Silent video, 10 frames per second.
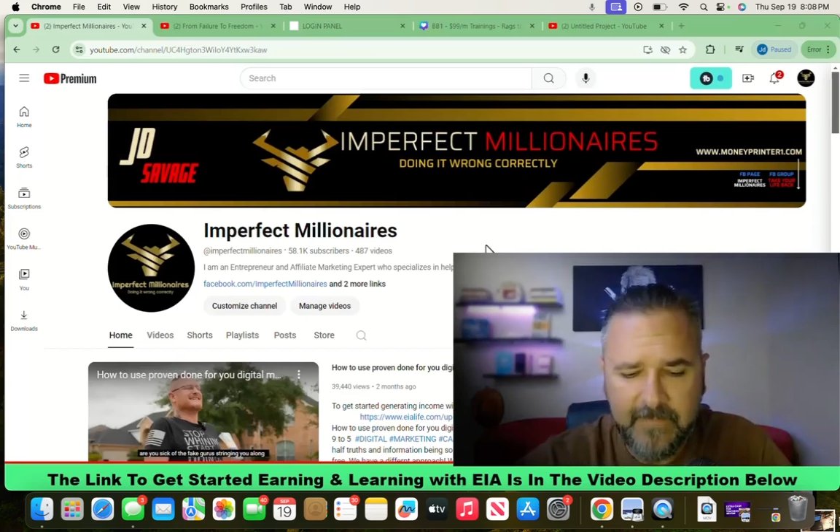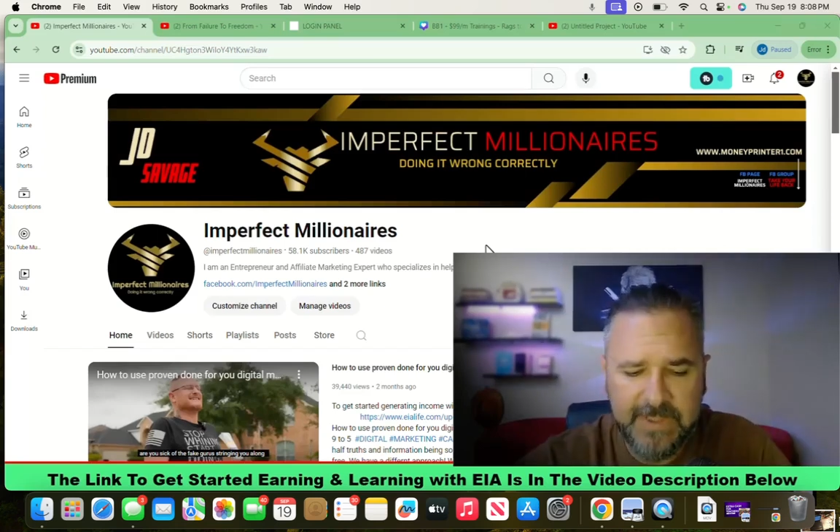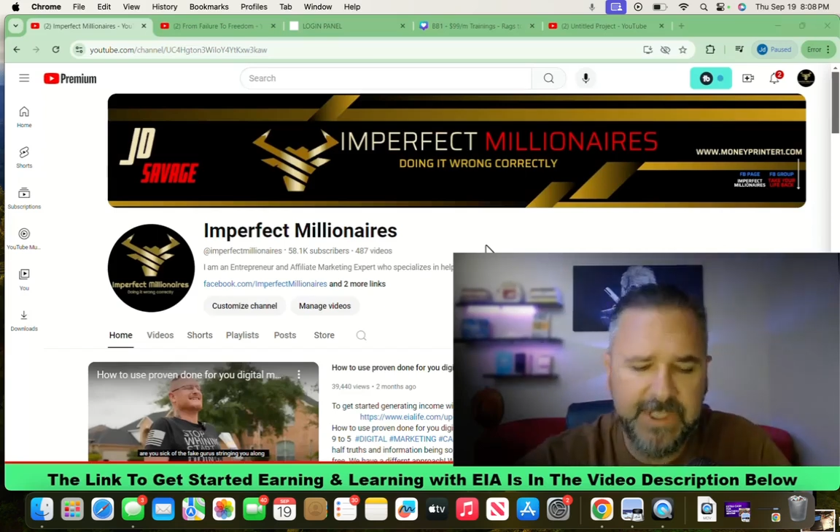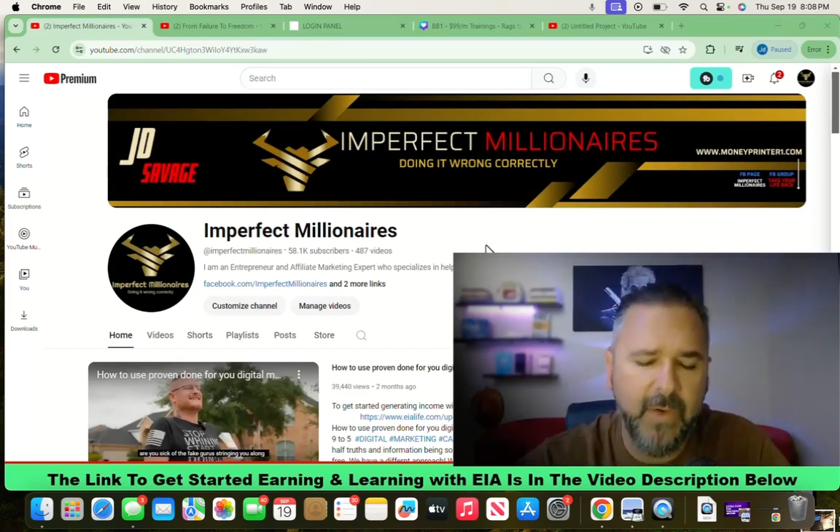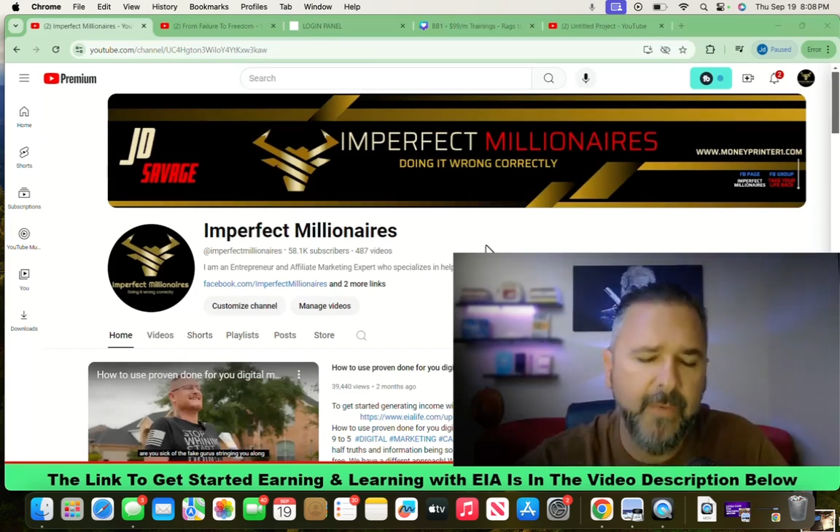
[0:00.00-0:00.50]

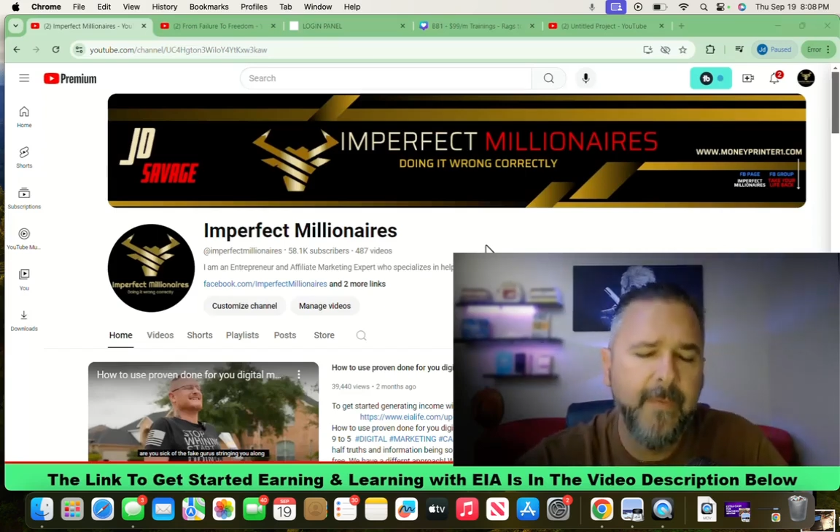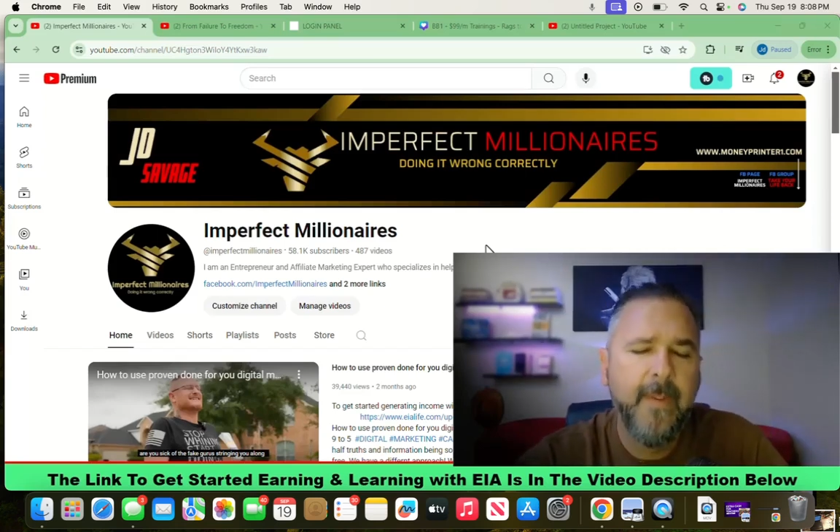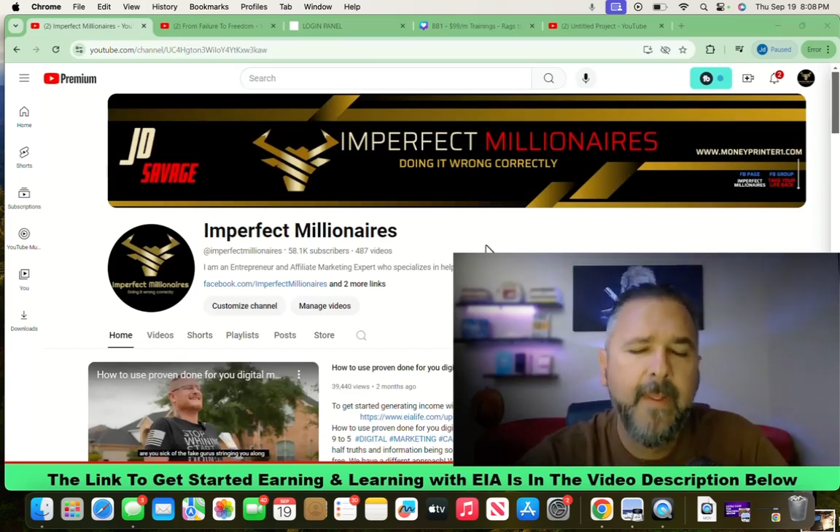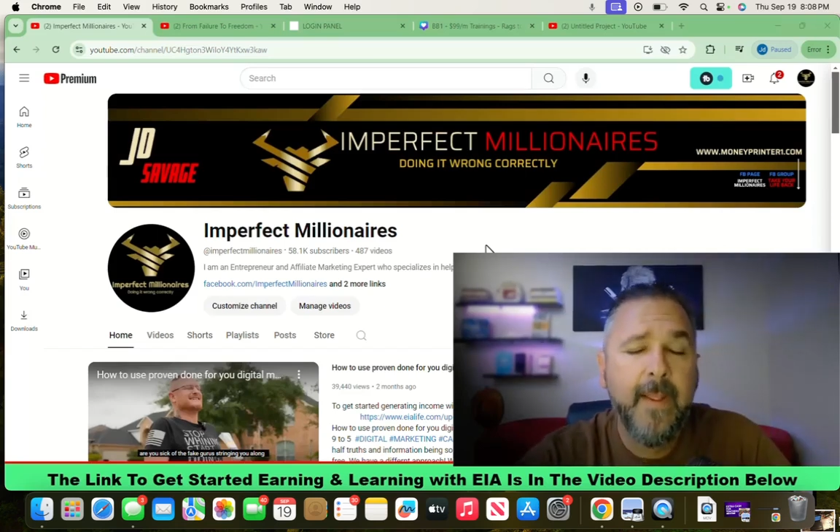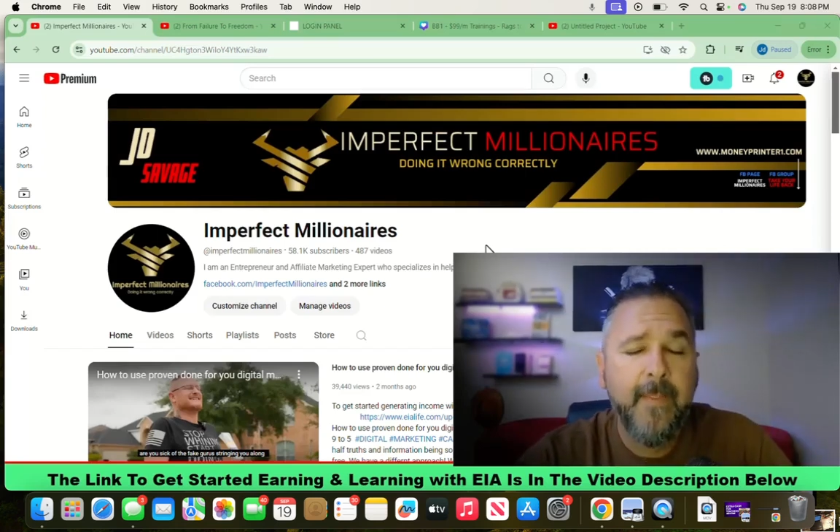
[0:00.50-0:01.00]
So
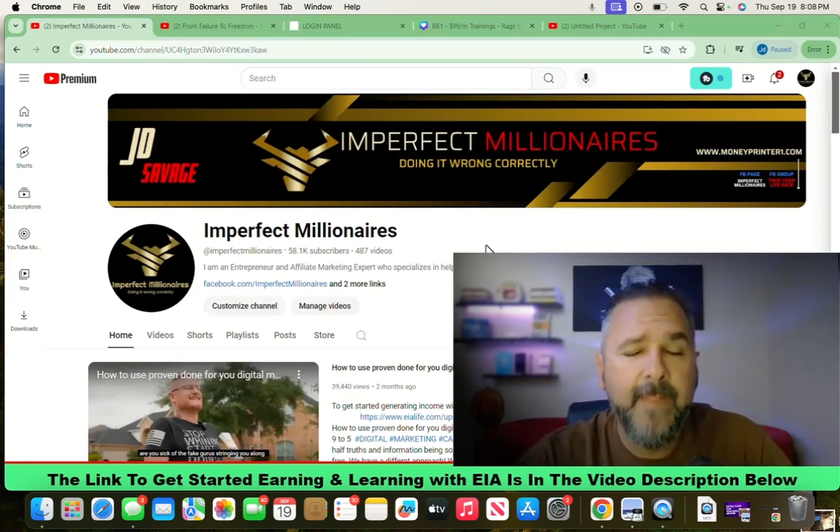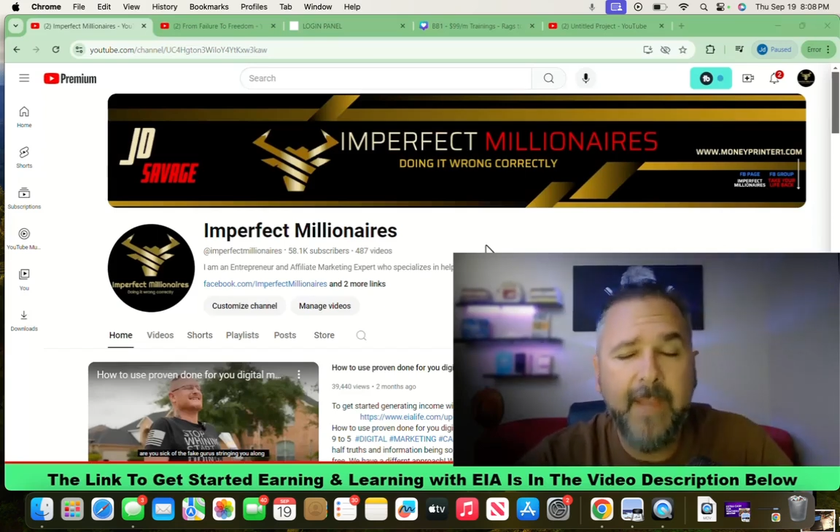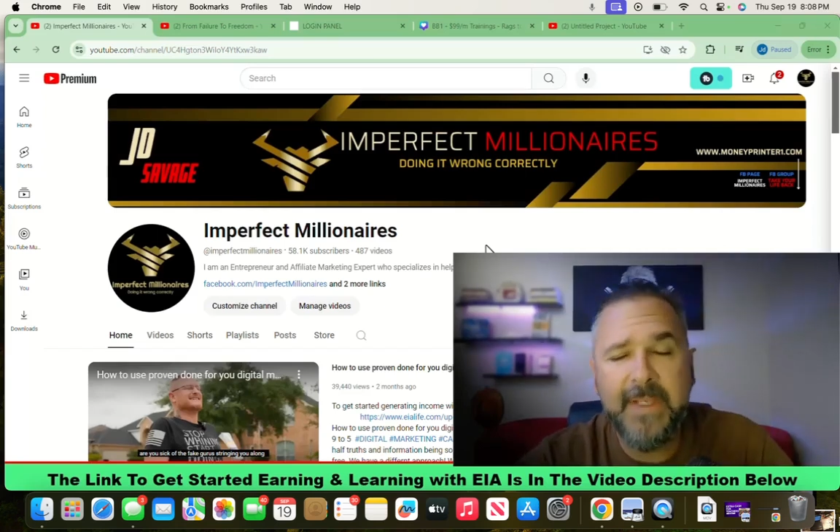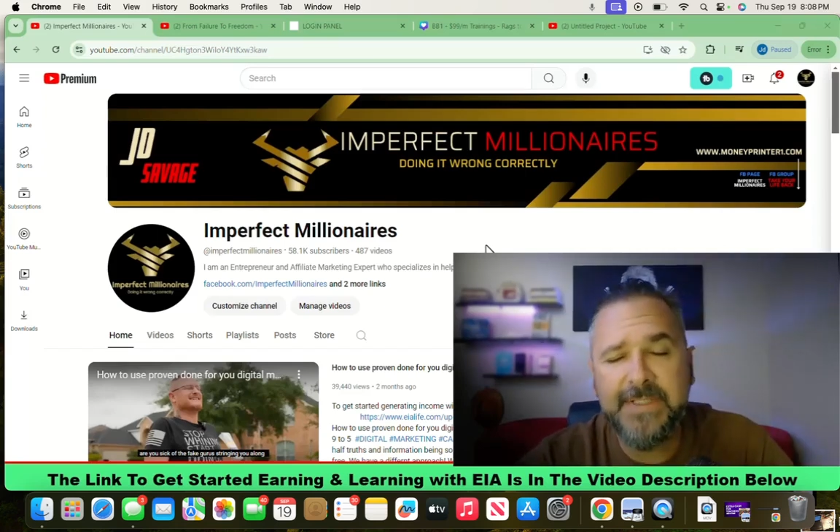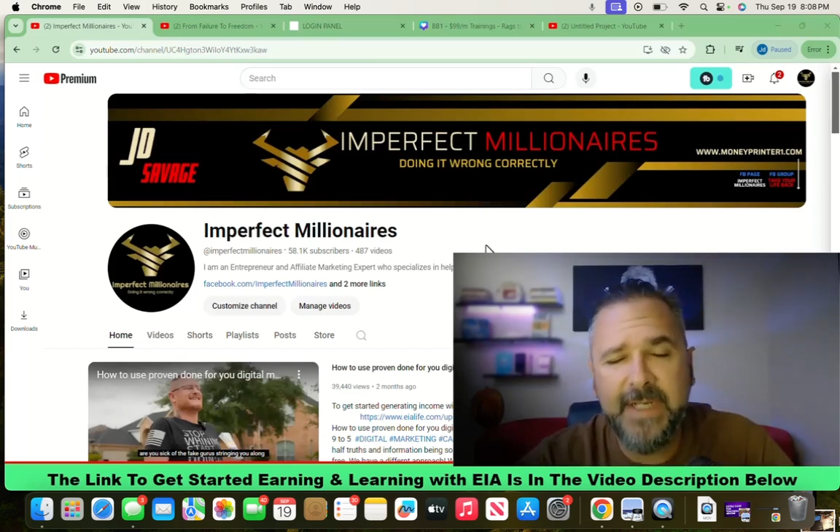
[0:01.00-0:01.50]

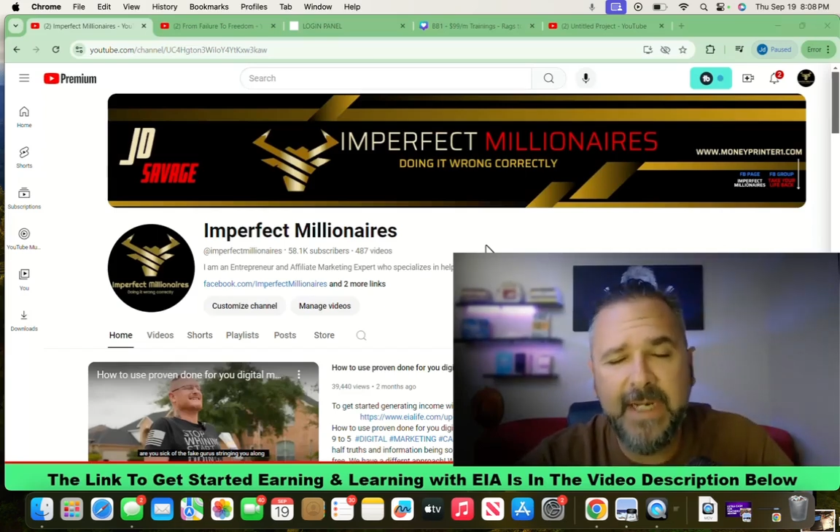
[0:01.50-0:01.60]
that being said,